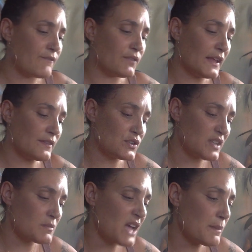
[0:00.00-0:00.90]
I feel like there's
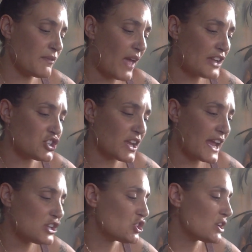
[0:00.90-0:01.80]
some type of
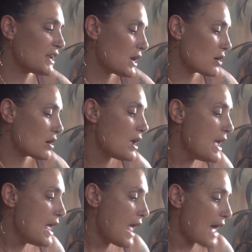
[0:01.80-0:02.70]
education here
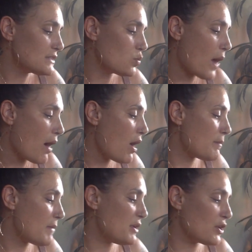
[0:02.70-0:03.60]
as well.
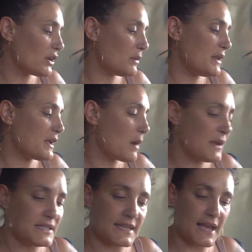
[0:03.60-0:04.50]
And maybe you're going to be
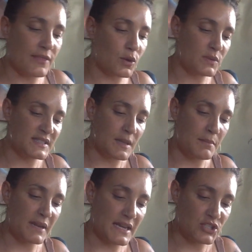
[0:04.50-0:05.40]
coming together with
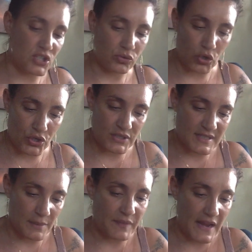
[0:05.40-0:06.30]
somebody to learn
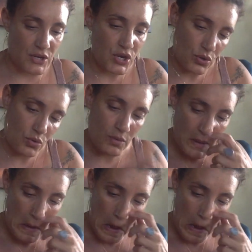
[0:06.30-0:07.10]
something new.